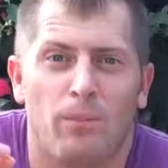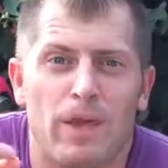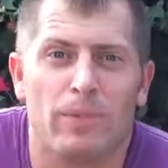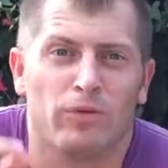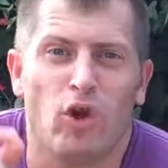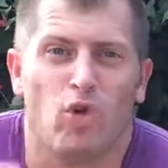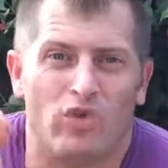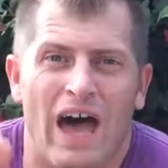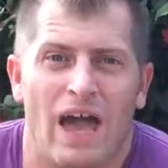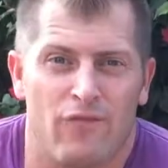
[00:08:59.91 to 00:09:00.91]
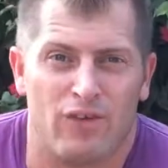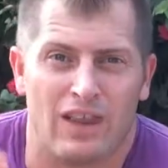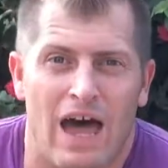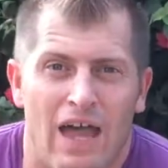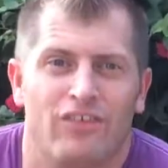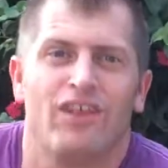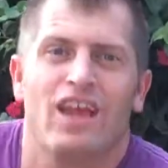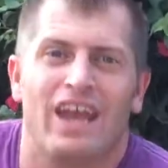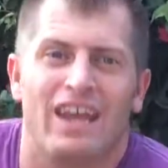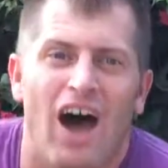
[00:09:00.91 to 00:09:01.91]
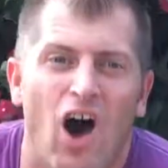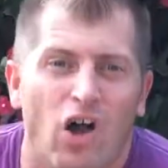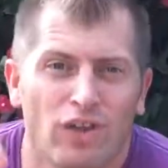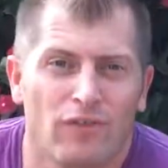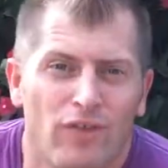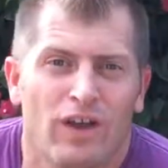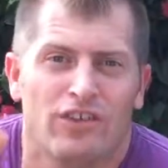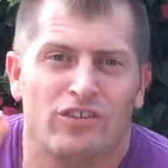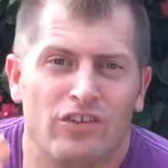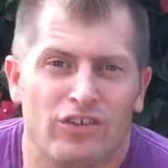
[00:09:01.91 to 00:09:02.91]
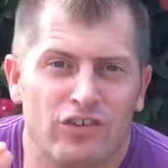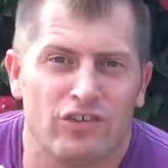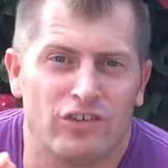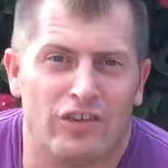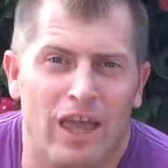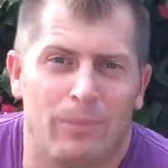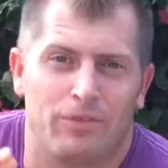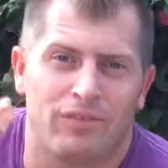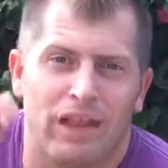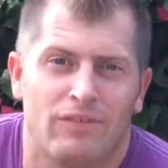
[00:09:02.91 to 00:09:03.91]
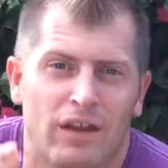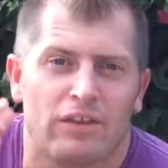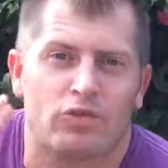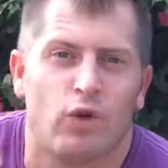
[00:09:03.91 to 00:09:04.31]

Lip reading: people don't die for lies. And all of Jesus' disciples, 11 out of